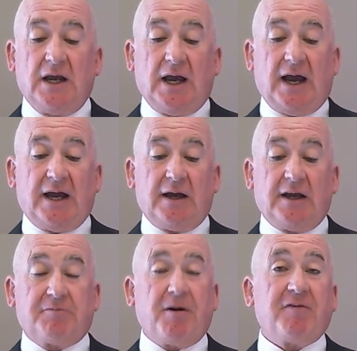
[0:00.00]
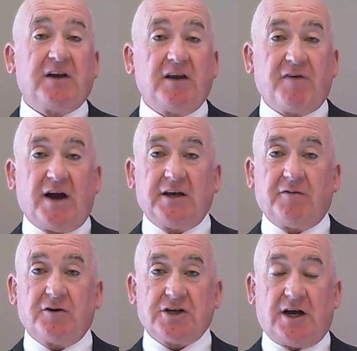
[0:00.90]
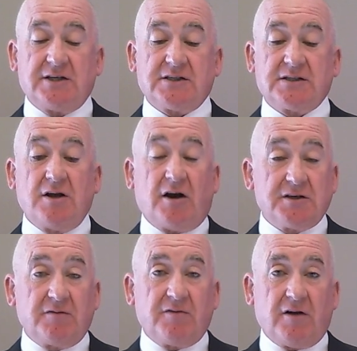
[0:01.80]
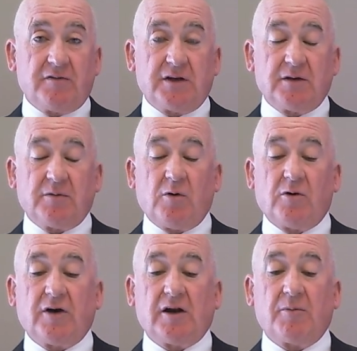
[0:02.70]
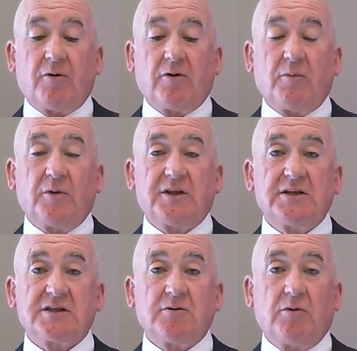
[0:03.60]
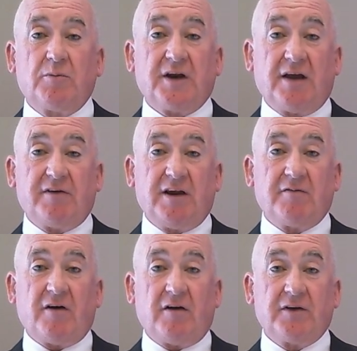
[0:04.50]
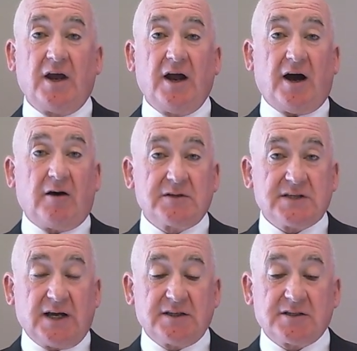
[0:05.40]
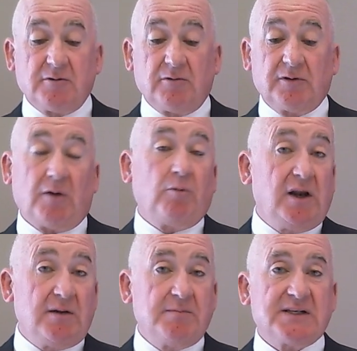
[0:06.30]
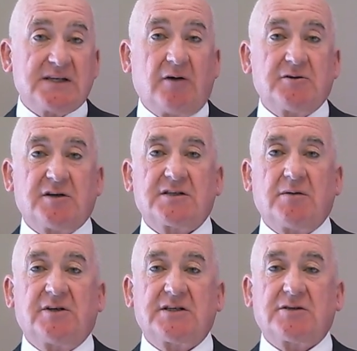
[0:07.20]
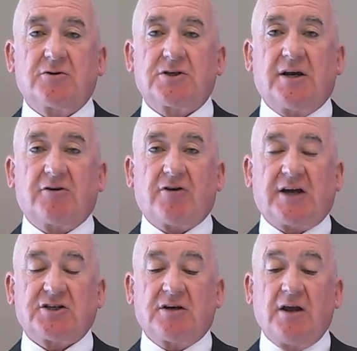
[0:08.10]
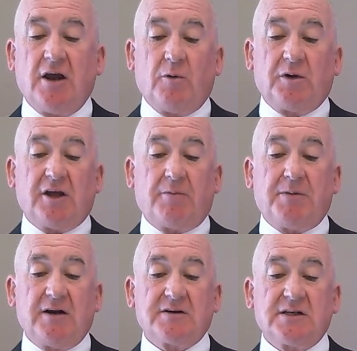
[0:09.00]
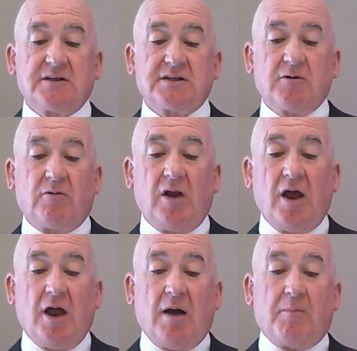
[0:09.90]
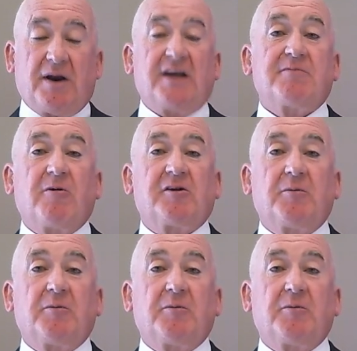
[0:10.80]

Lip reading: It's perfectly fine if your child is not involved in the co-curricular program within the school, but heavily involved outside the school. They will miss out on some of the social interaction with their peers in the school. But I suppose the